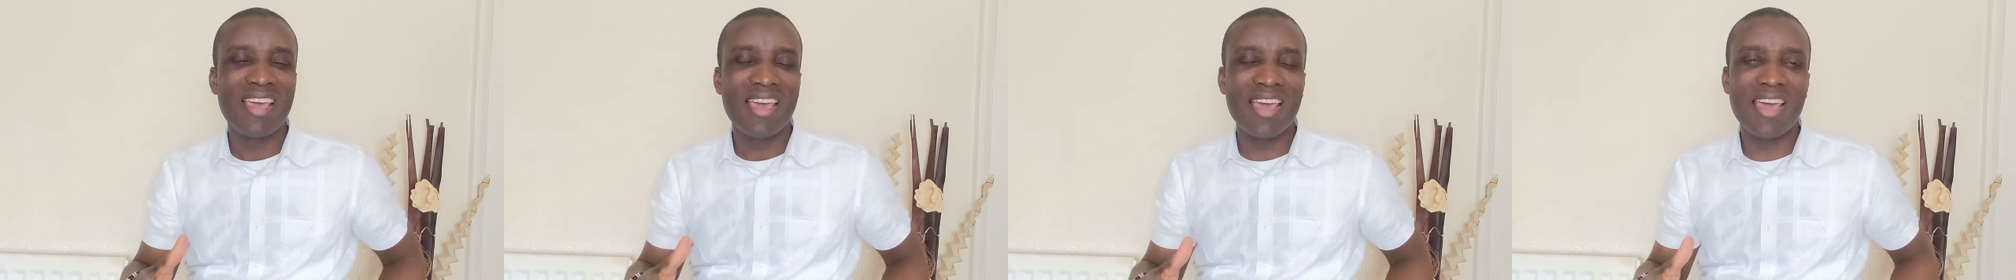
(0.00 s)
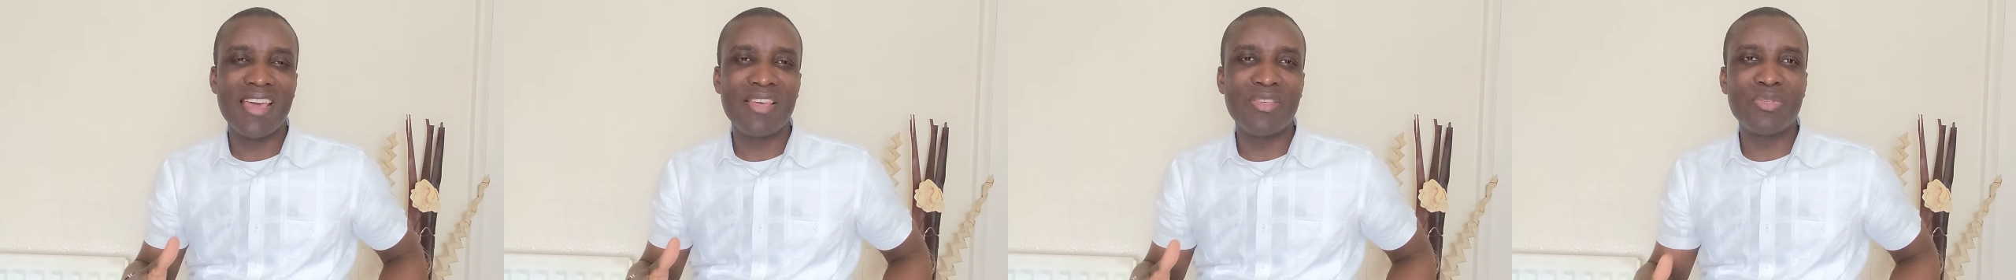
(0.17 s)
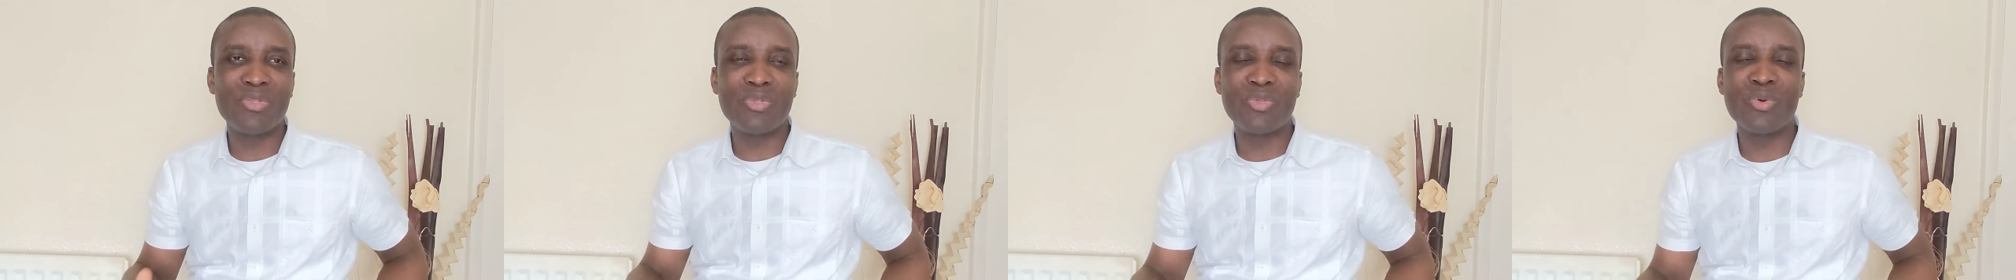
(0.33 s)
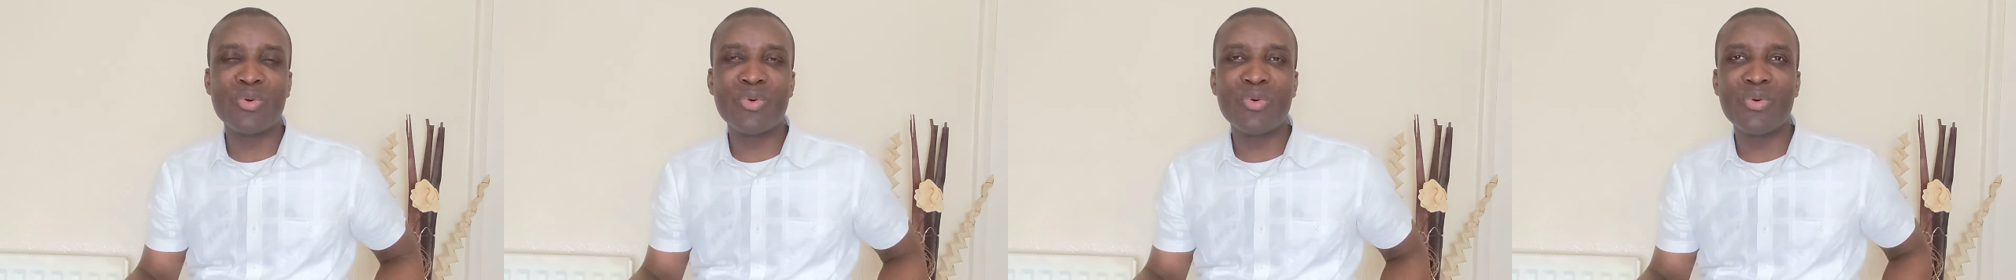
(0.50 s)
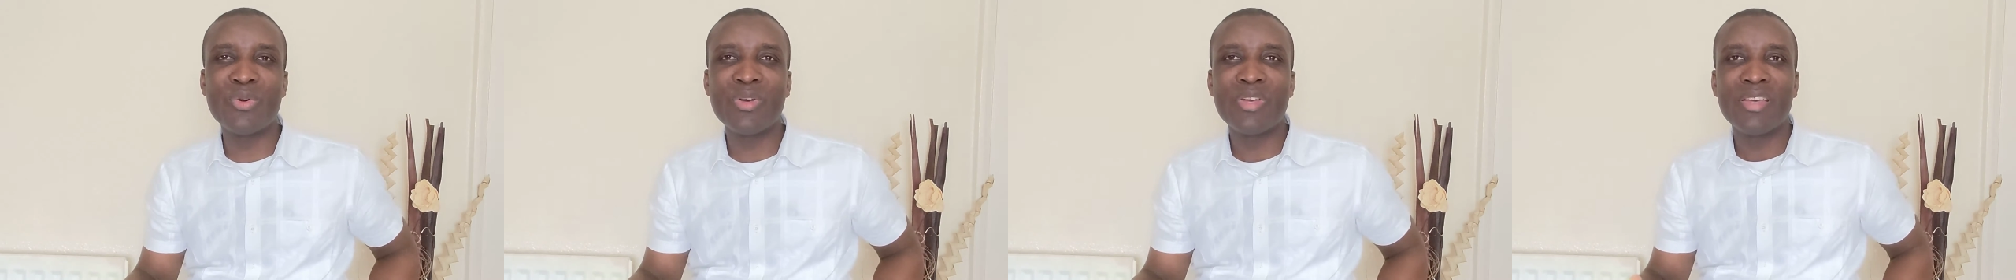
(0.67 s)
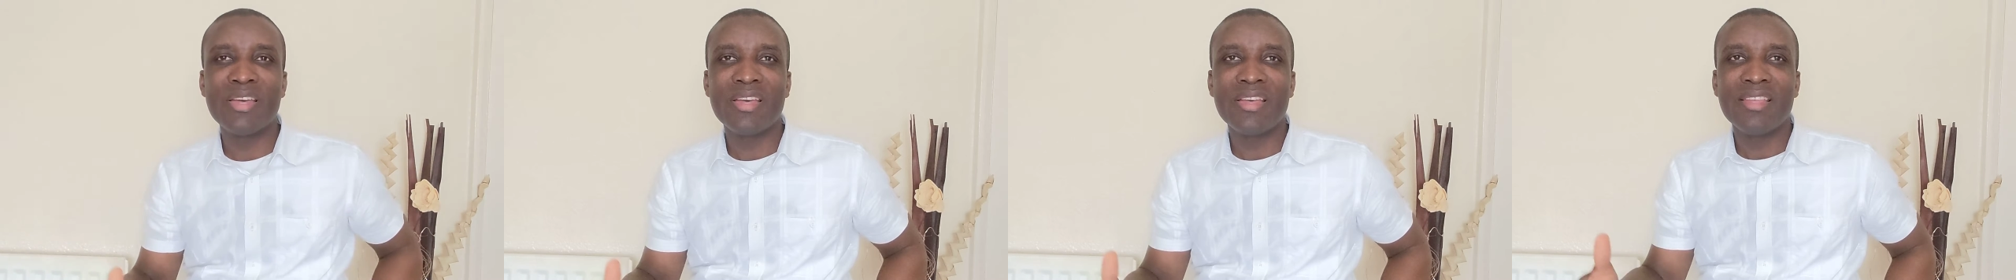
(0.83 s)
And
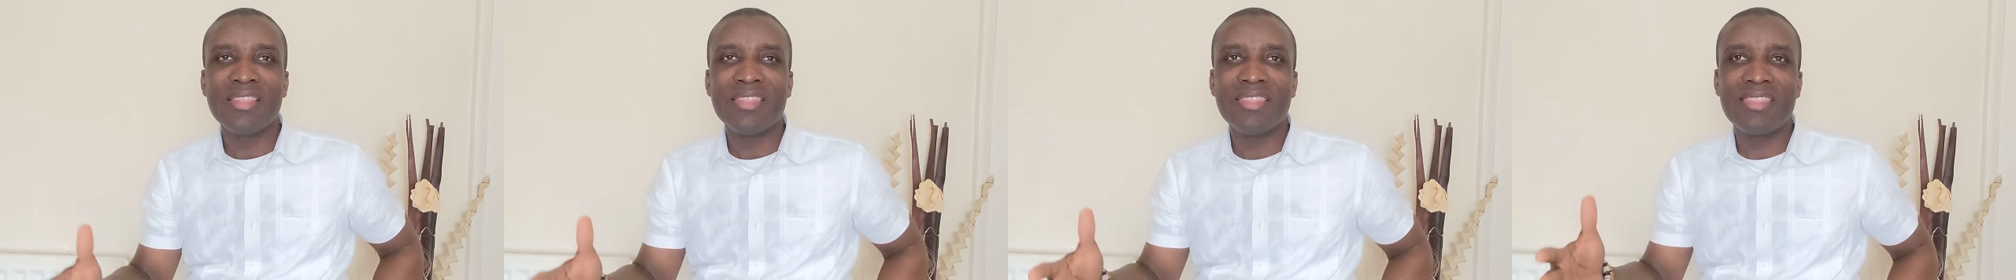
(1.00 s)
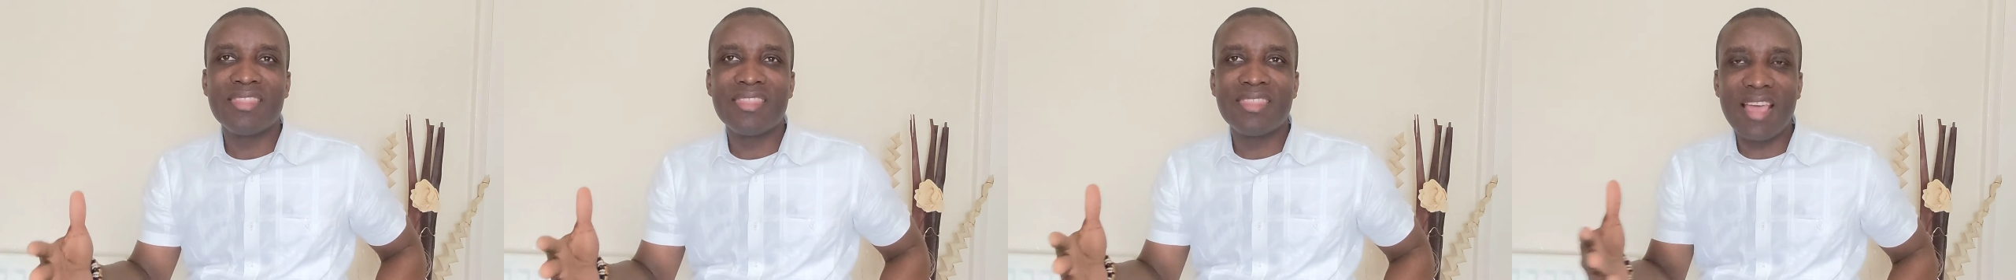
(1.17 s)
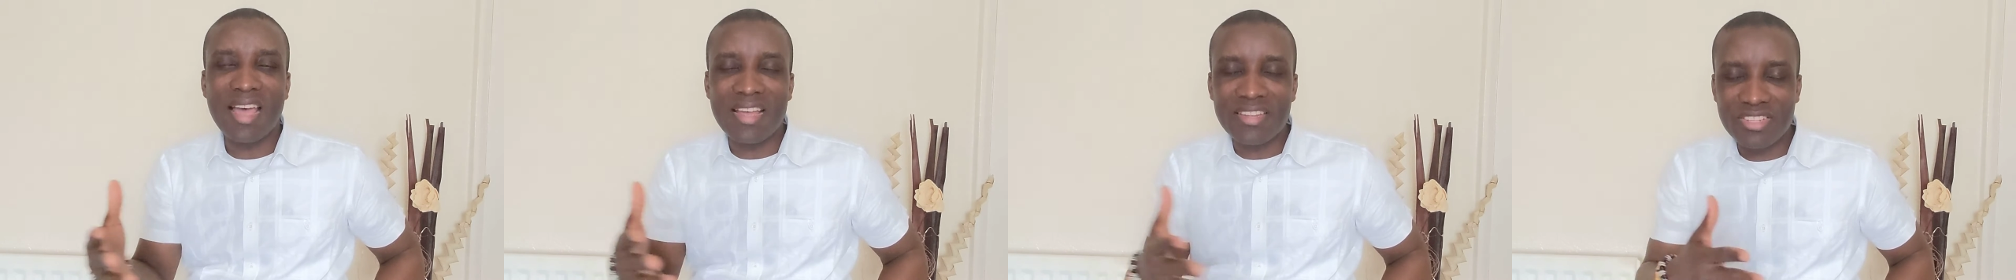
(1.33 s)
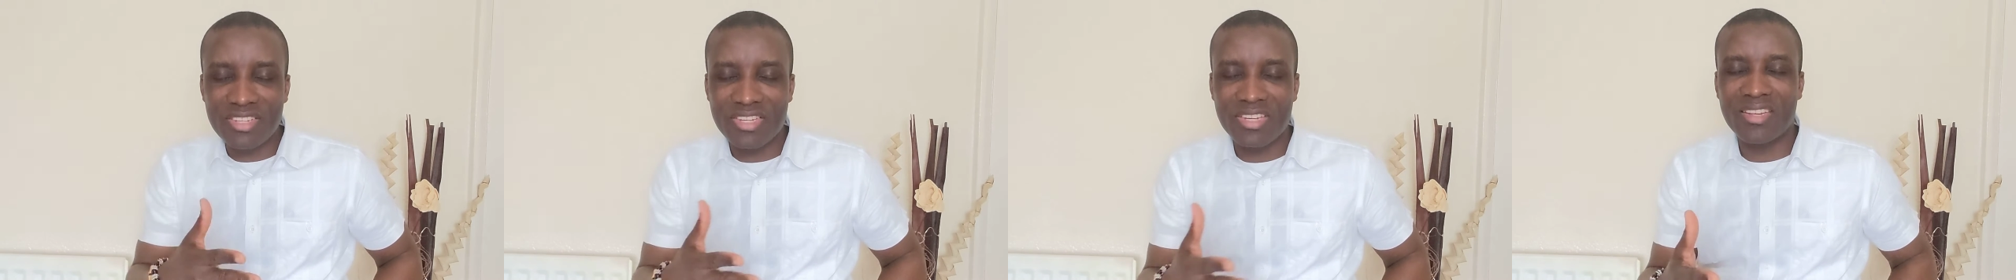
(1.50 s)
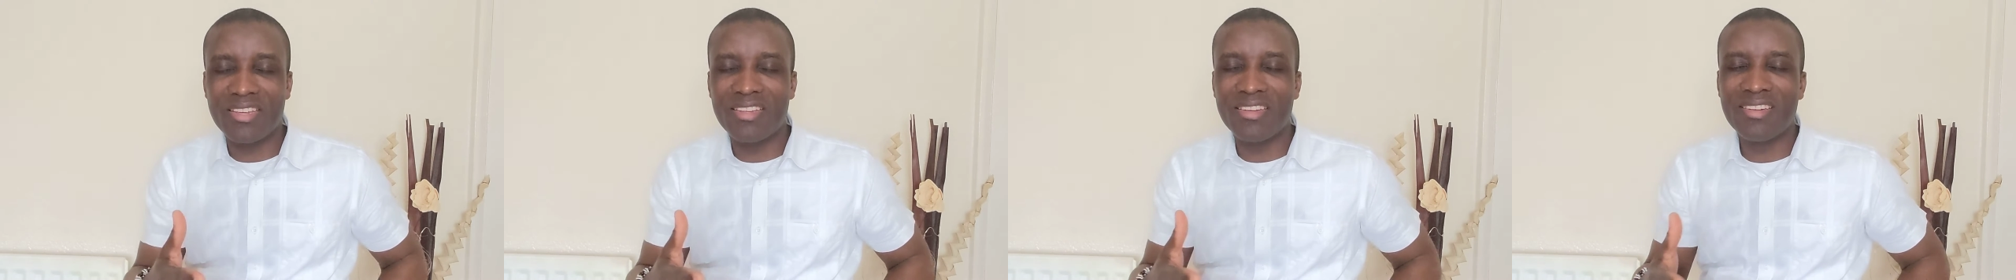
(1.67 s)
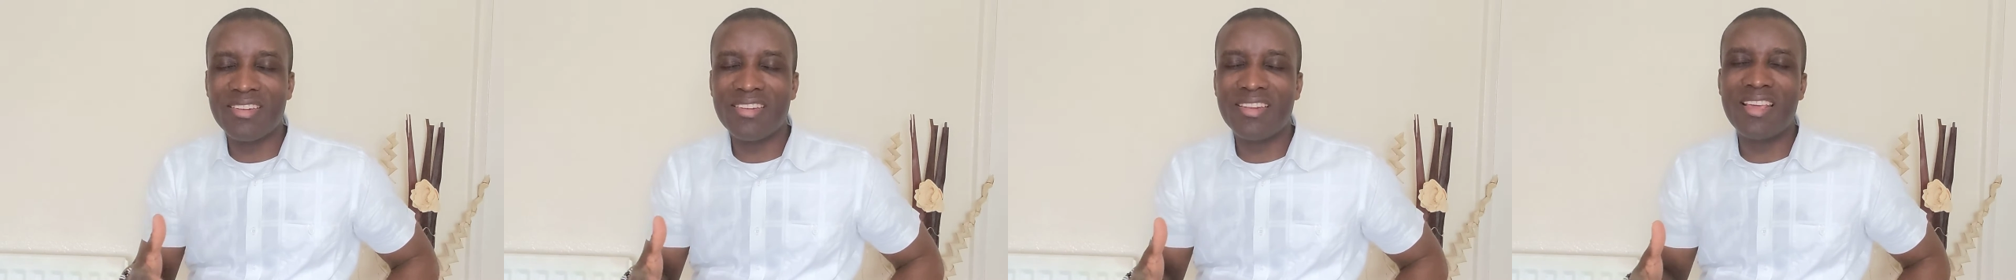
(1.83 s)
so
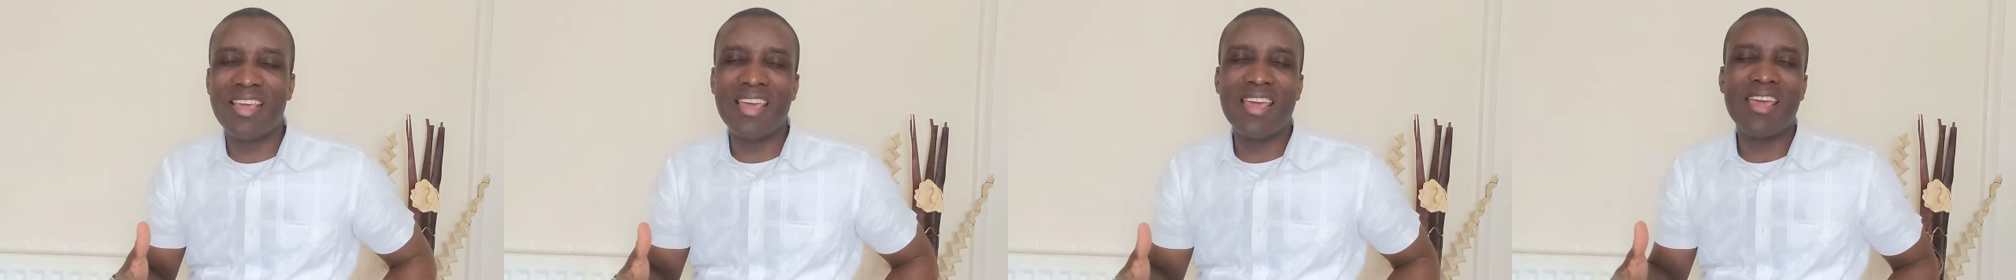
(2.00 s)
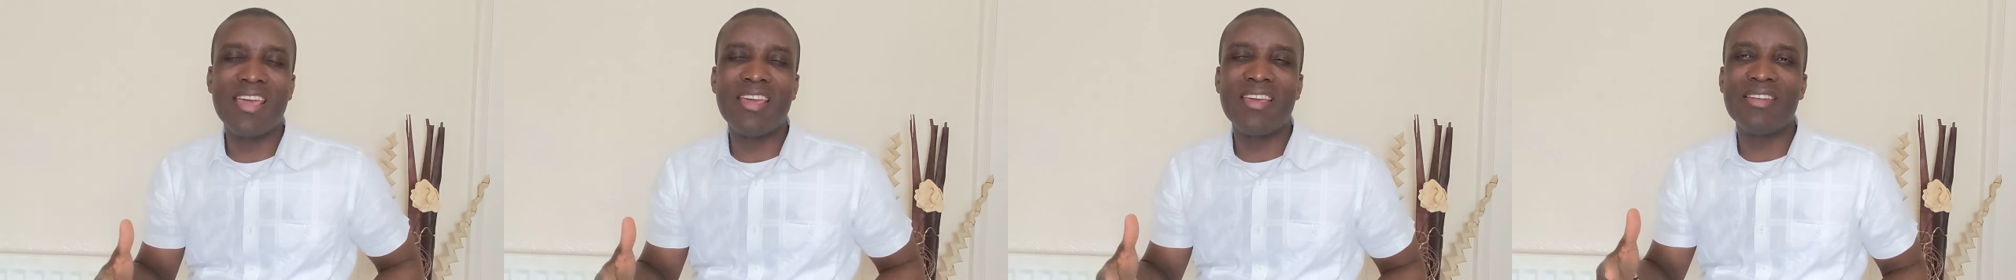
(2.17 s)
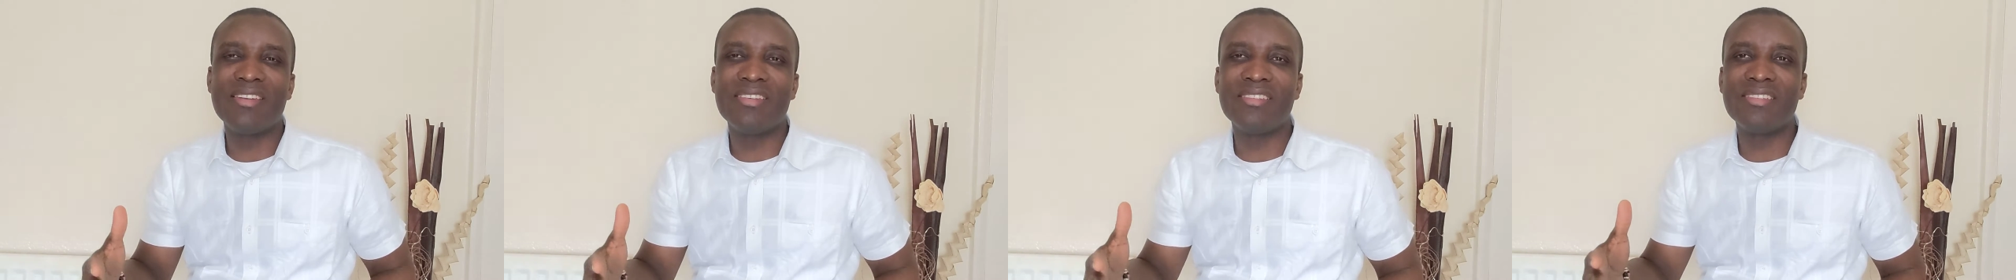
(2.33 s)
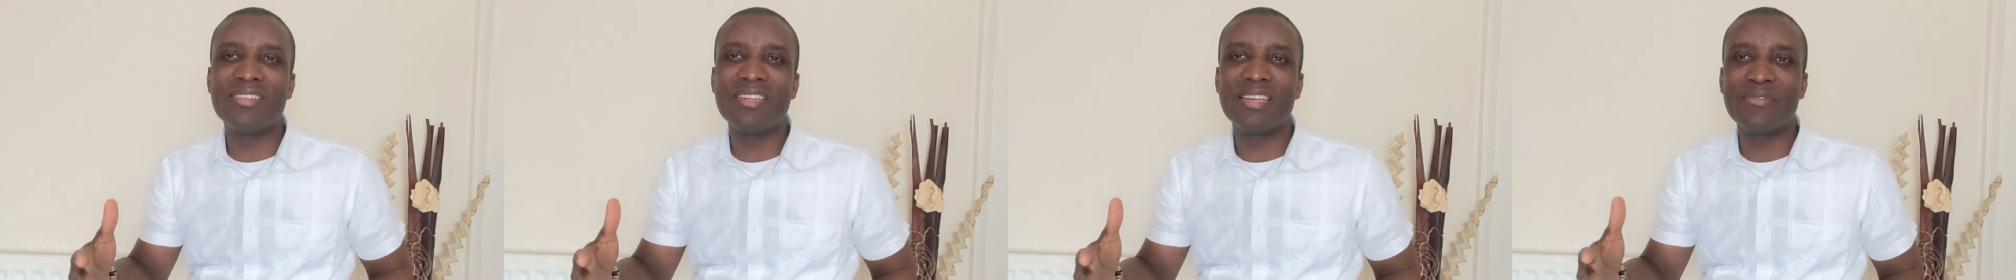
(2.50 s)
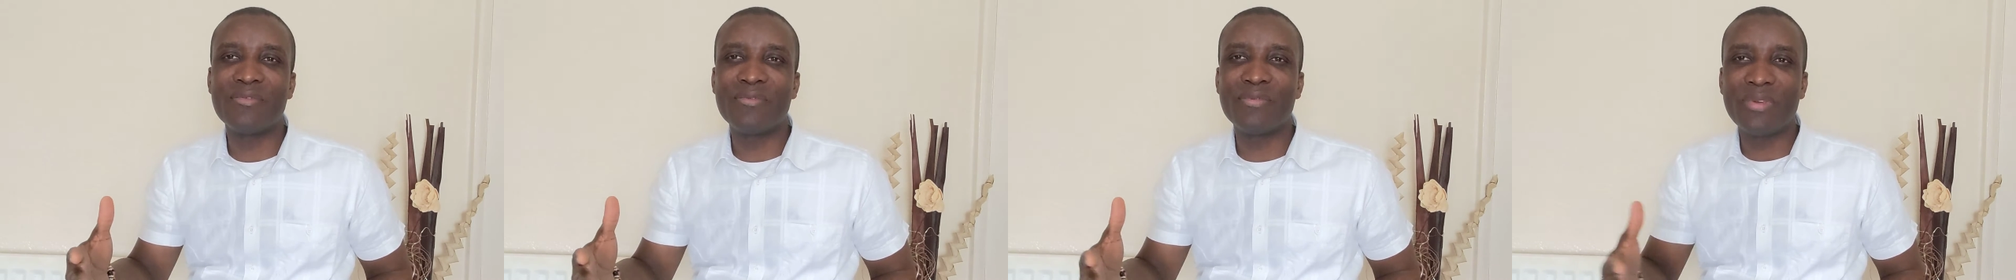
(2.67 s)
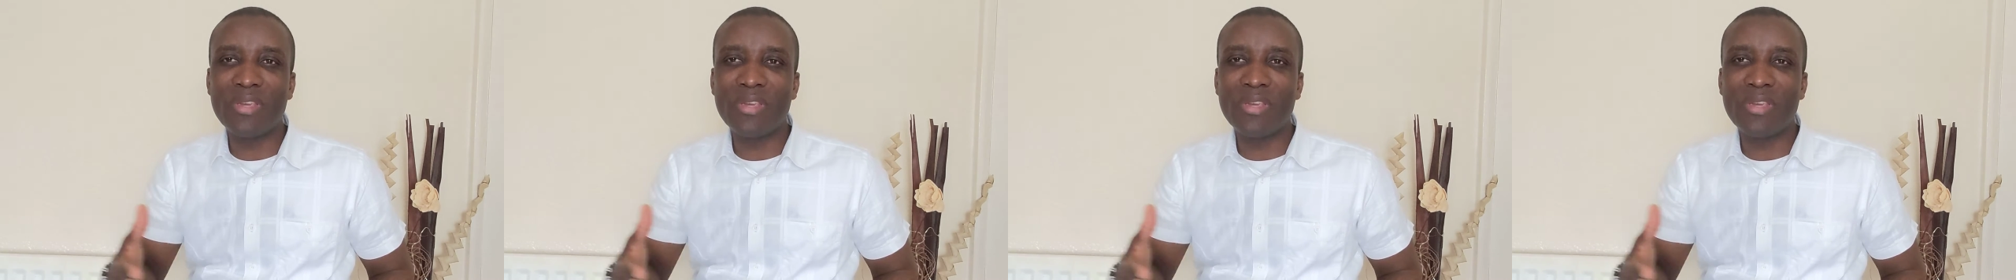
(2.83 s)
touching and